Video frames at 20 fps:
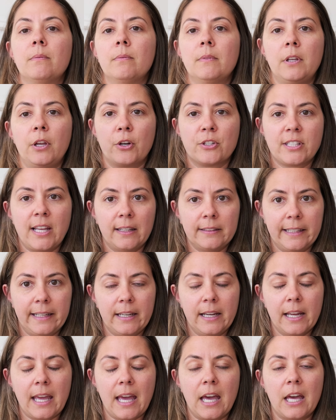here's that link
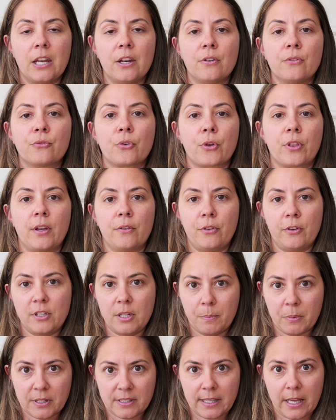again for that
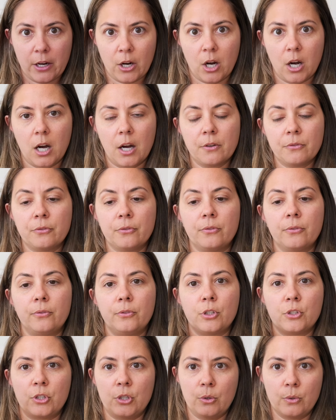50% off.
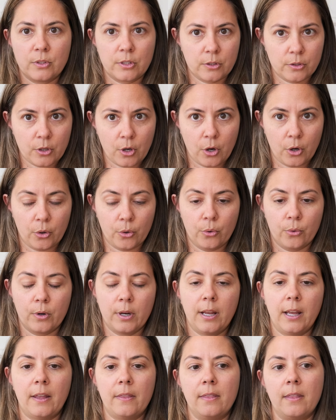Just use this
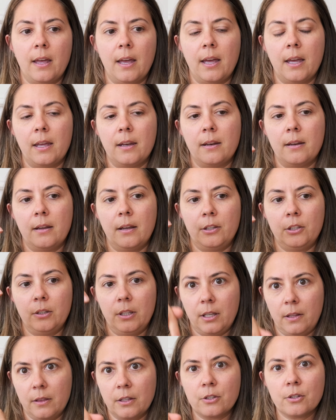code, and then
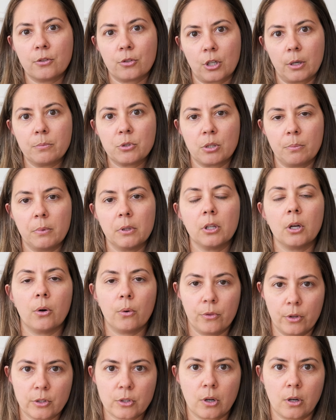in the description below,
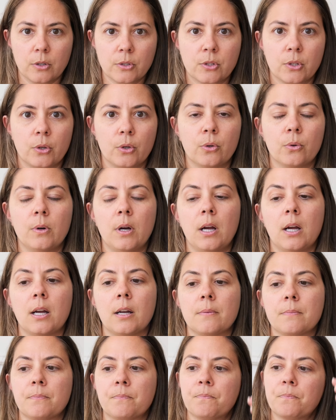there's also
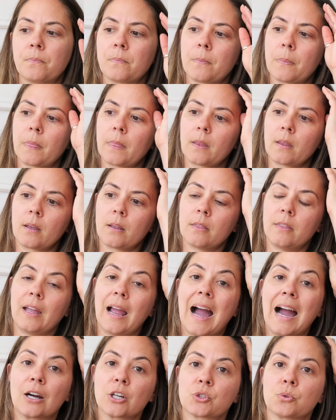the
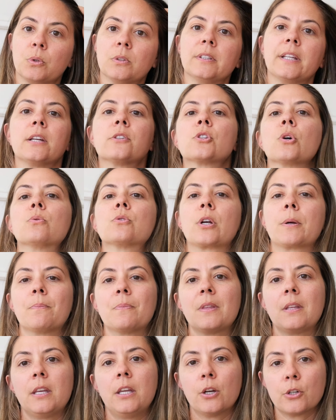actual link. So sorry,
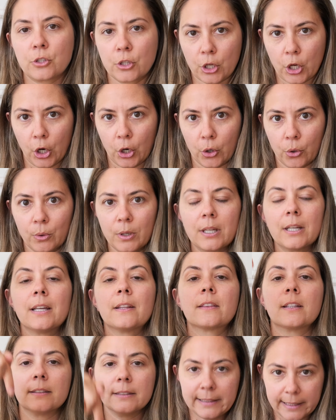here's the code,
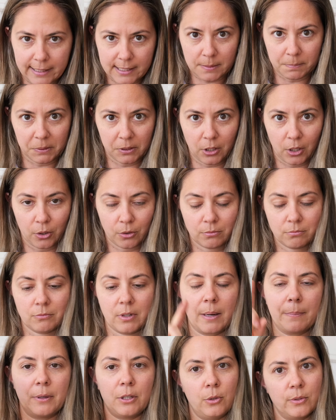the link's below,
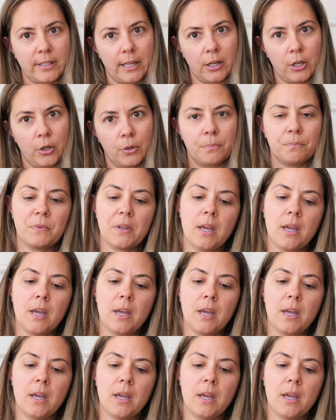right? But use that code.